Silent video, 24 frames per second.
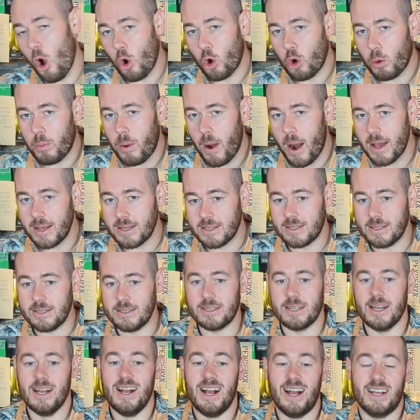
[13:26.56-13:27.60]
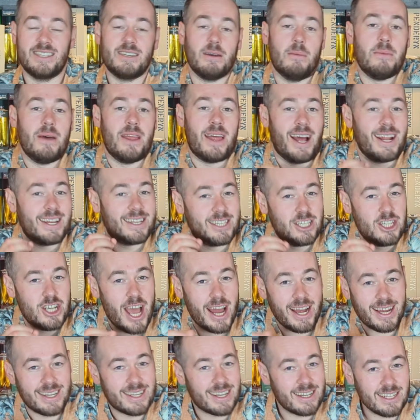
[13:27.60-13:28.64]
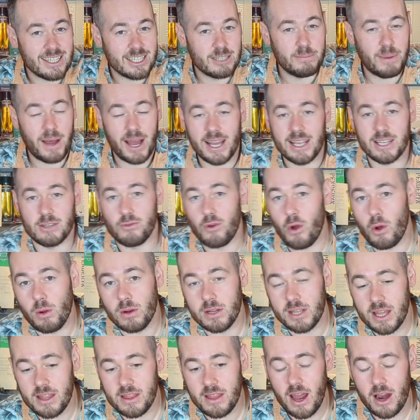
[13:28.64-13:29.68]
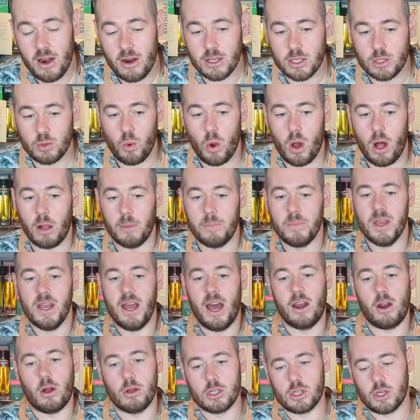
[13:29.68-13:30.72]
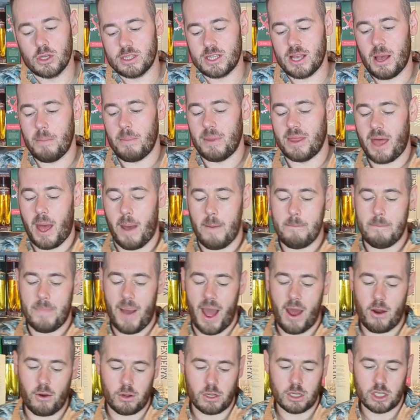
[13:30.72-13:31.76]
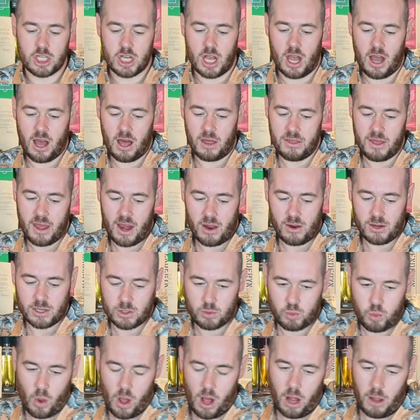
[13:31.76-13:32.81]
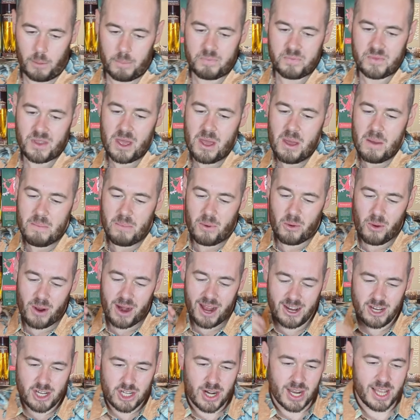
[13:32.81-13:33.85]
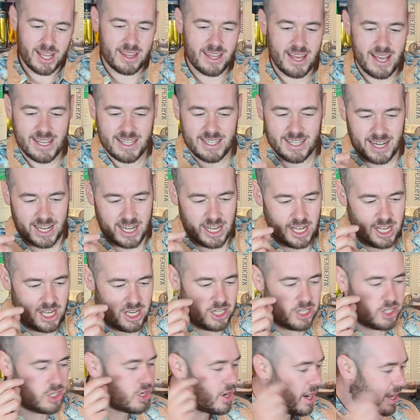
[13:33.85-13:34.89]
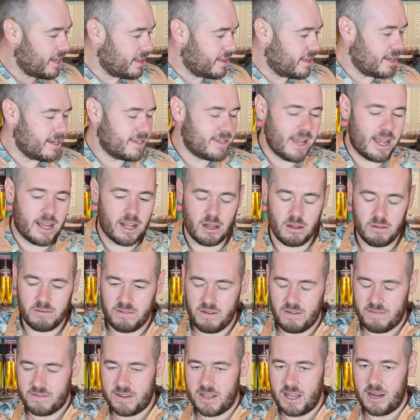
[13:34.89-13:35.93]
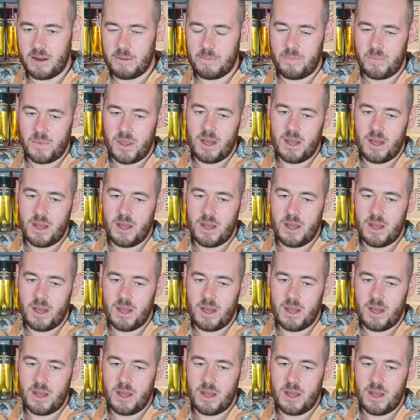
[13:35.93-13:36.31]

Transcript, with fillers: oak presence, some of that gentle spice rolled in there as well, and also some of that barrel char there as well. But when I drink this and I drink that Dickel fifteen,